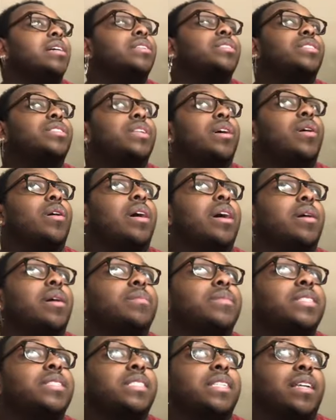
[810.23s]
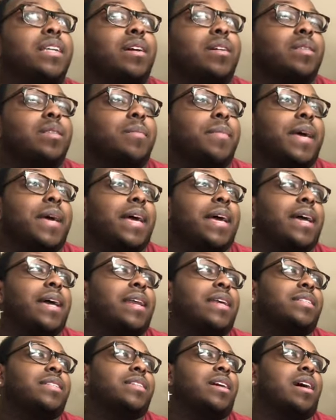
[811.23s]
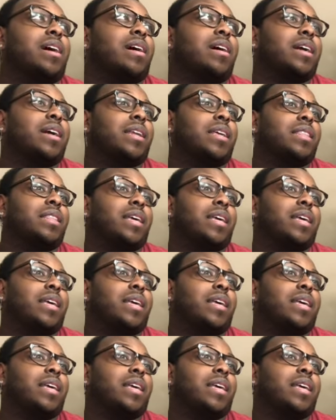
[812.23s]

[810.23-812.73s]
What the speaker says: So, sitting on the bed and talking,